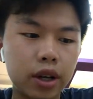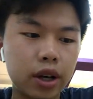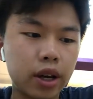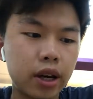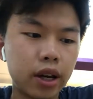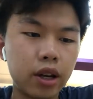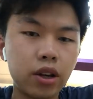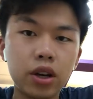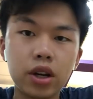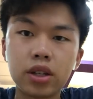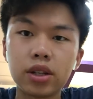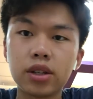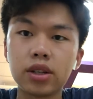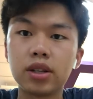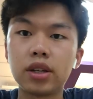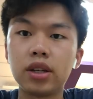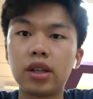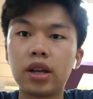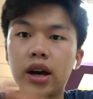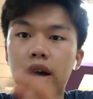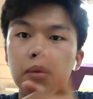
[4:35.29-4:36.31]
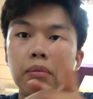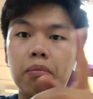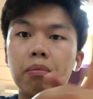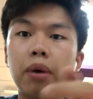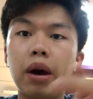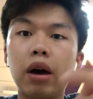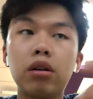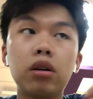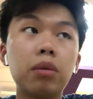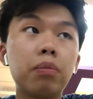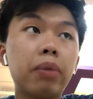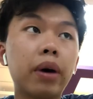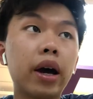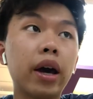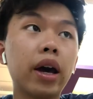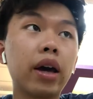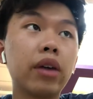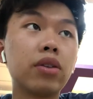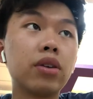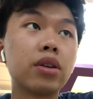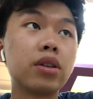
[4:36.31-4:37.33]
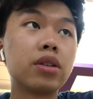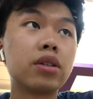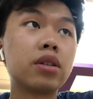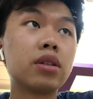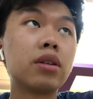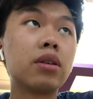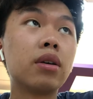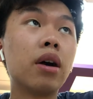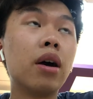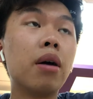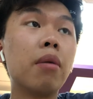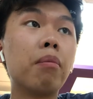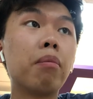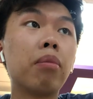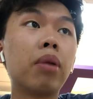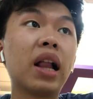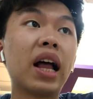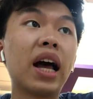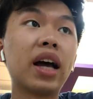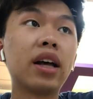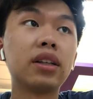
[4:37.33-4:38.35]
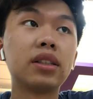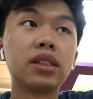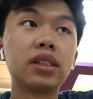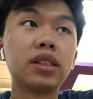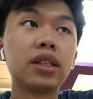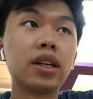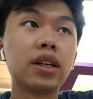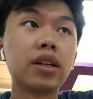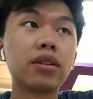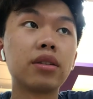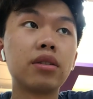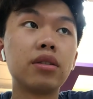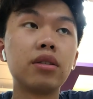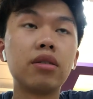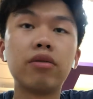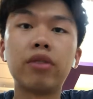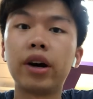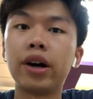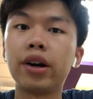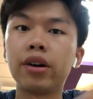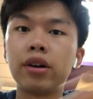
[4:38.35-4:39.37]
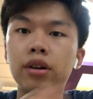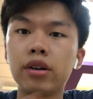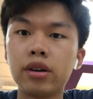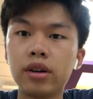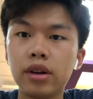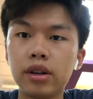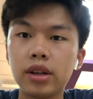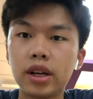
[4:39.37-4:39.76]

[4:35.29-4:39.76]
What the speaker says: and you can see that I'm bounded by this plastic divider.